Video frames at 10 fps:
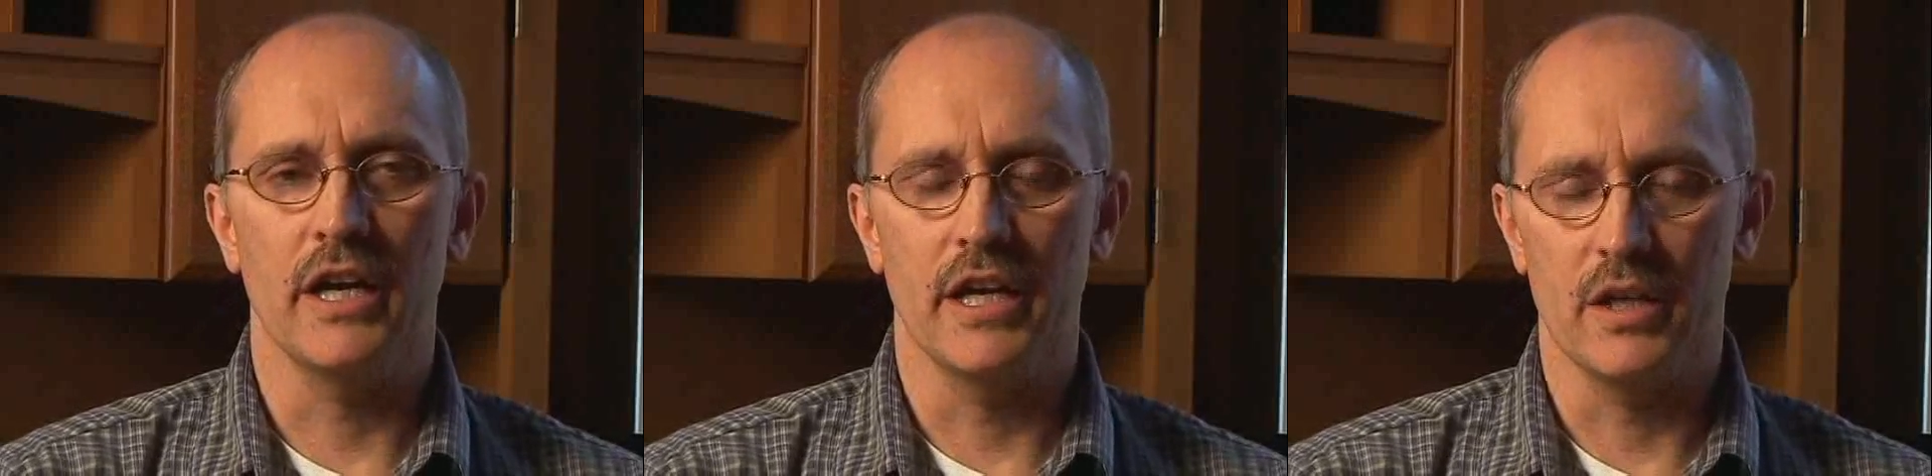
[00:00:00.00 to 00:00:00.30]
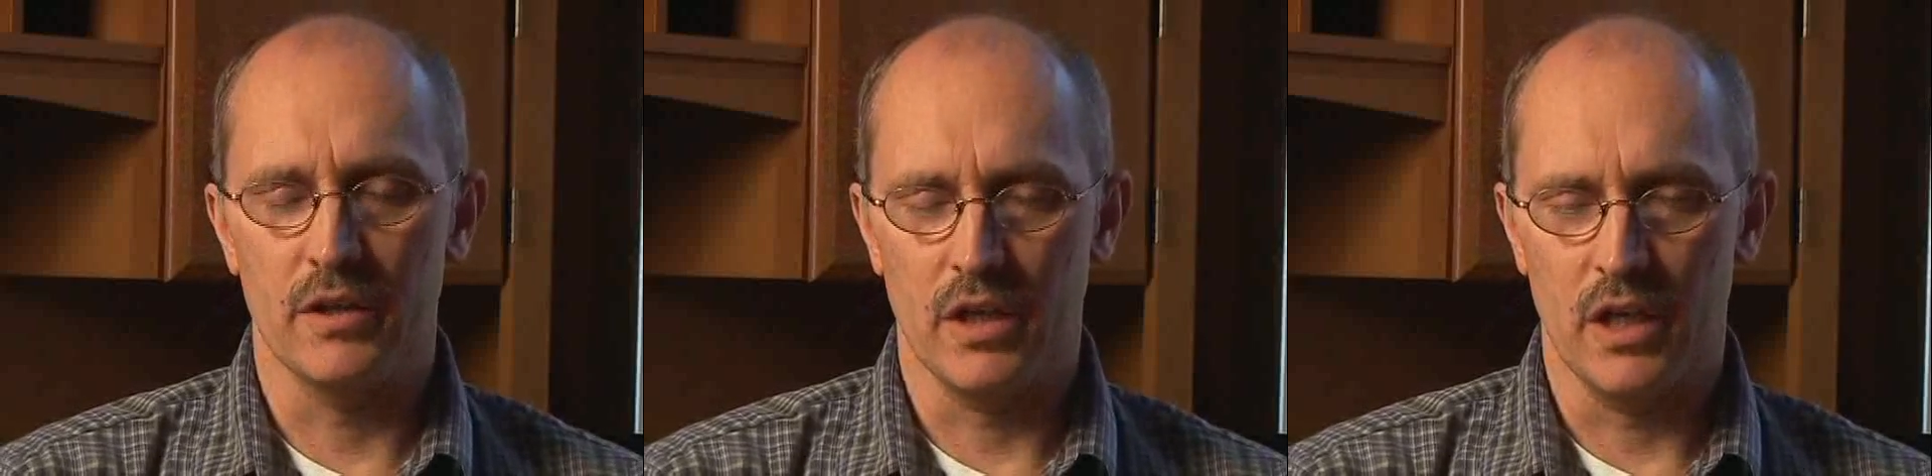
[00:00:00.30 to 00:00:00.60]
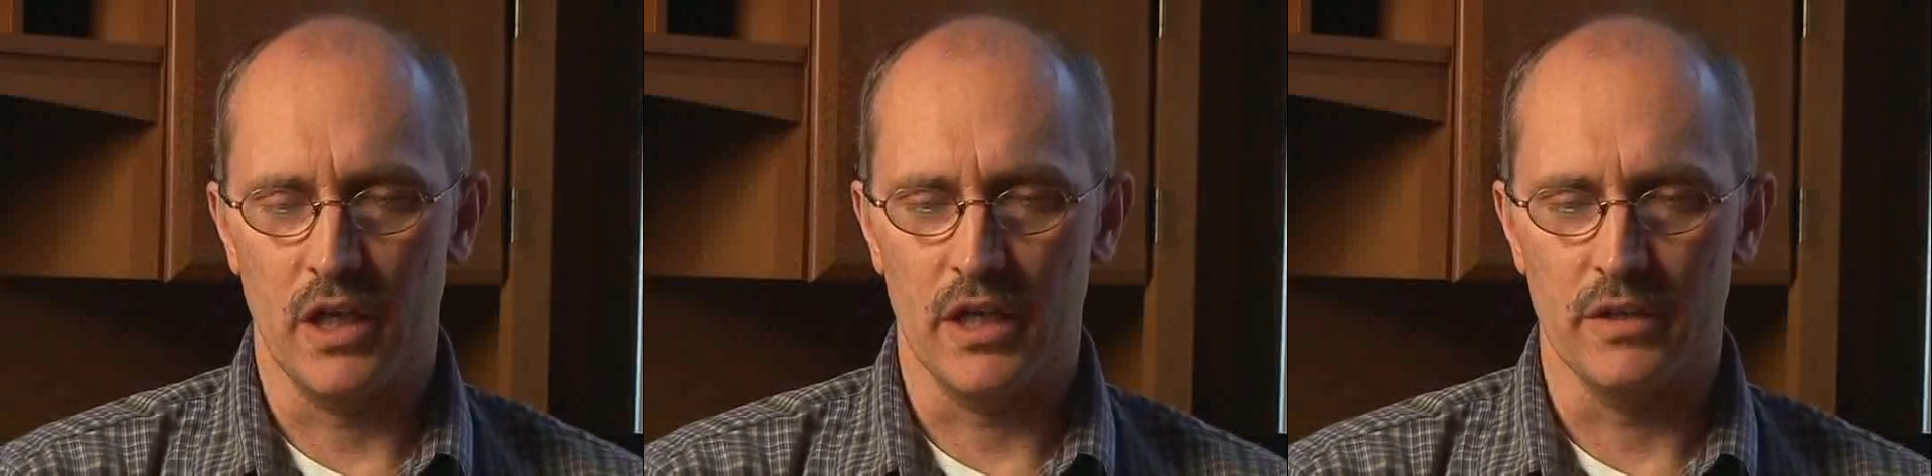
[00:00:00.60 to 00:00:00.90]

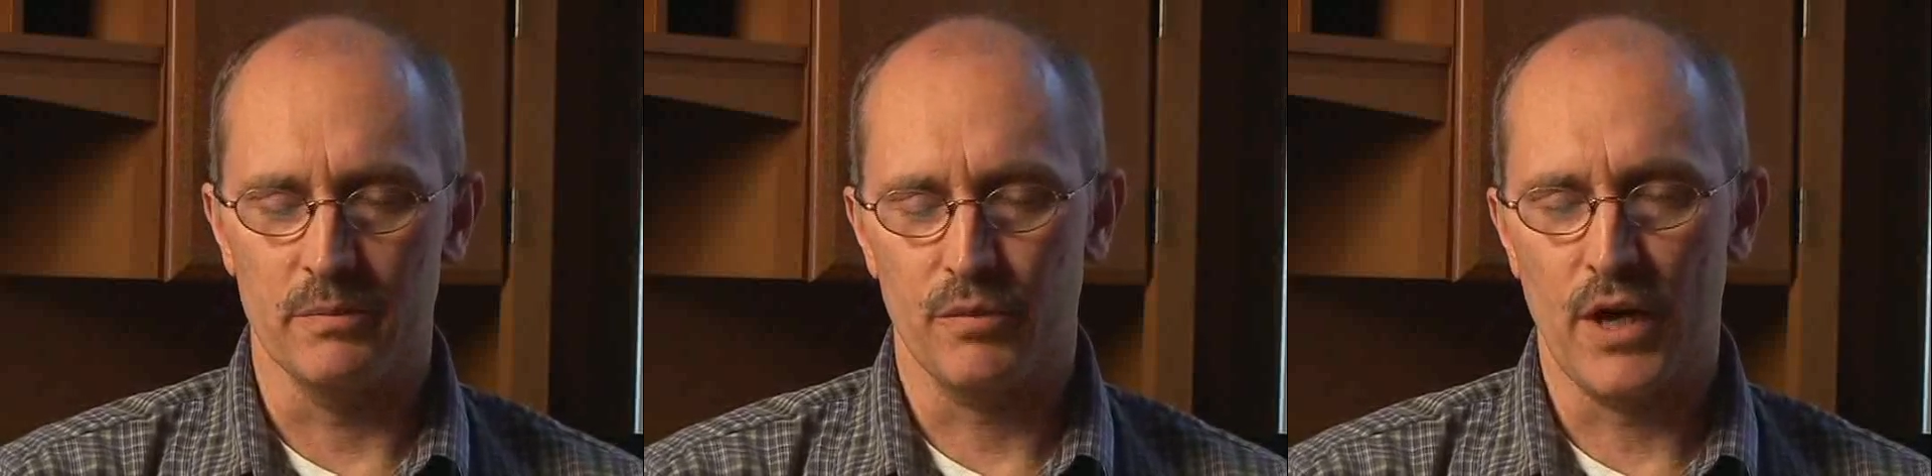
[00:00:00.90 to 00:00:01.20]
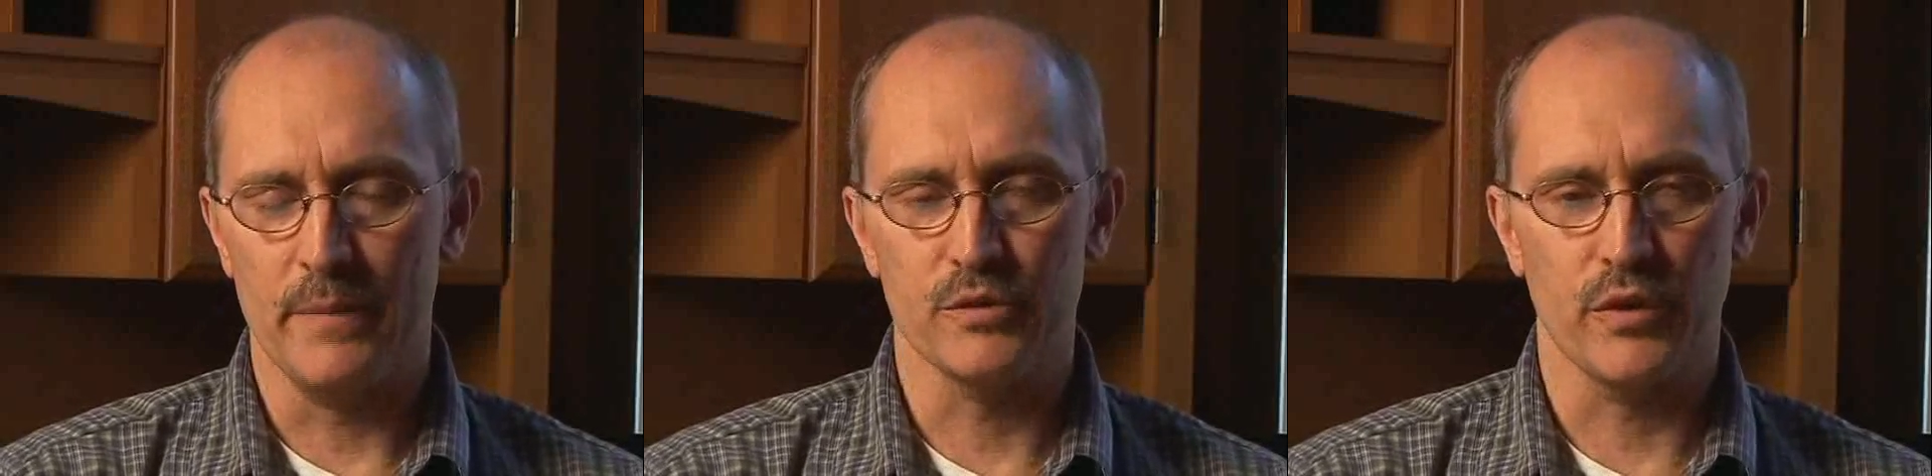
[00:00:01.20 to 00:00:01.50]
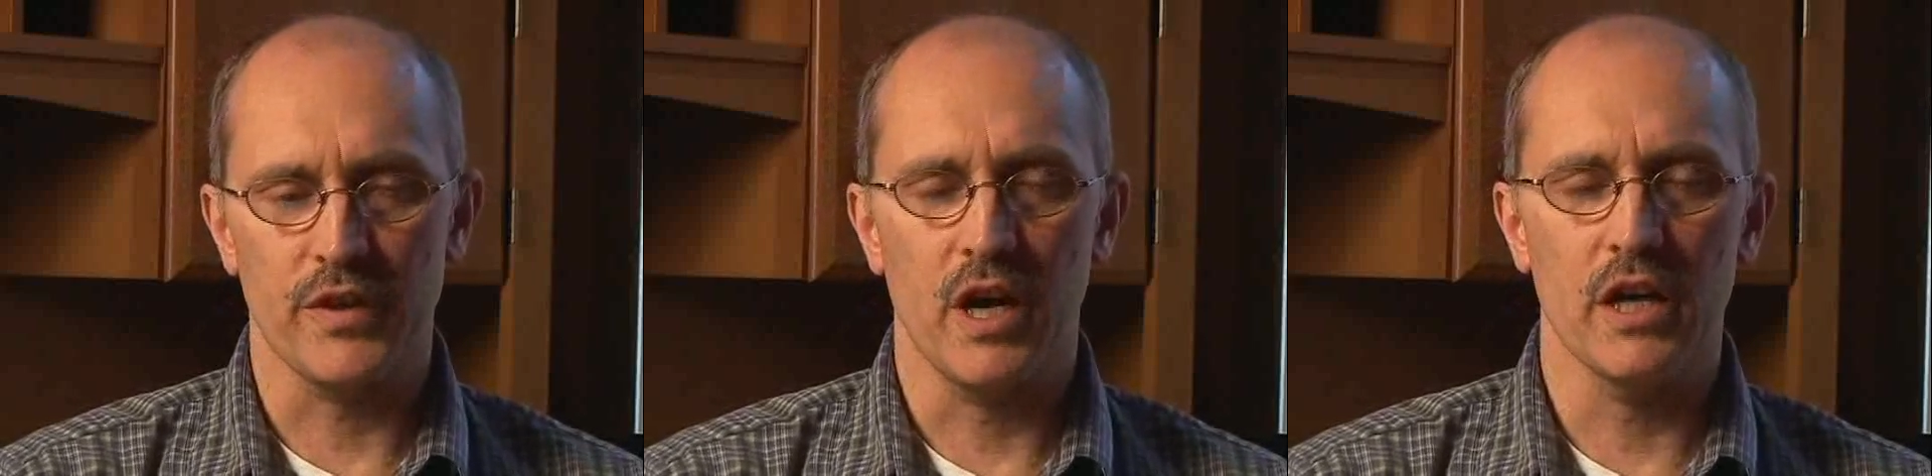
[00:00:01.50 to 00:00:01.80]
and problems
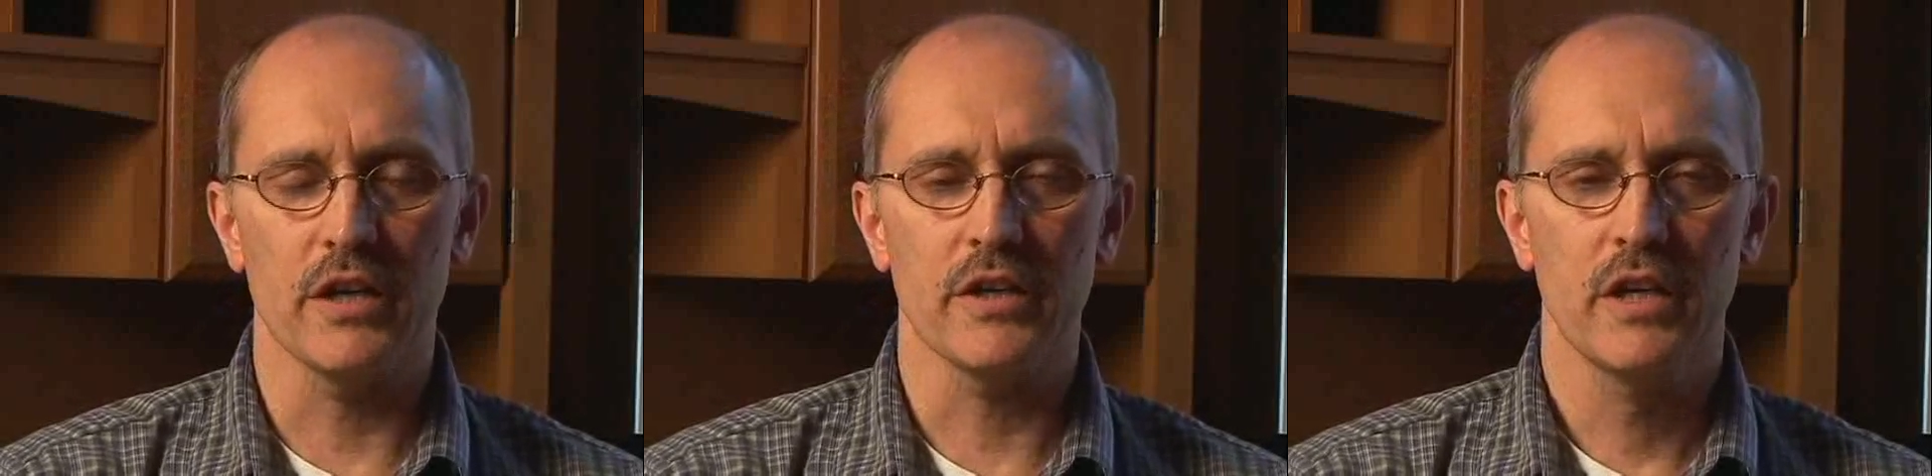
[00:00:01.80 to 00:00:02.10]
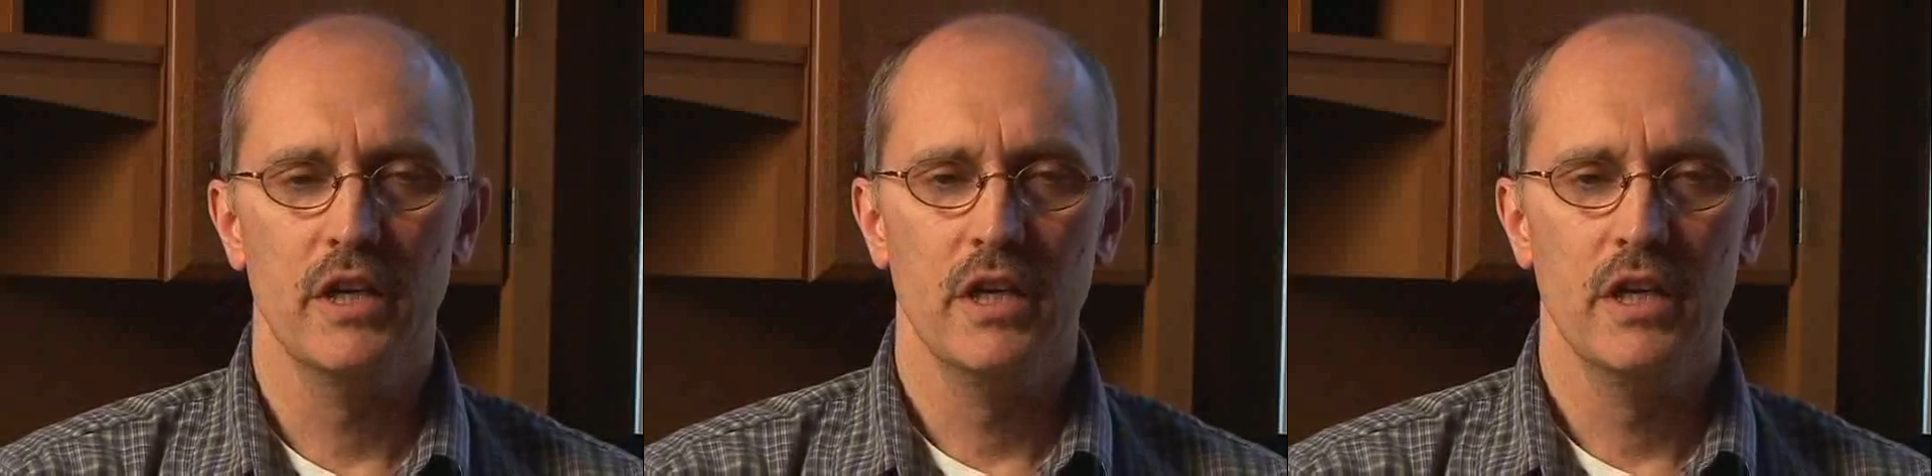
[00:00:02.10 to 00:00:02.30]
with the heart.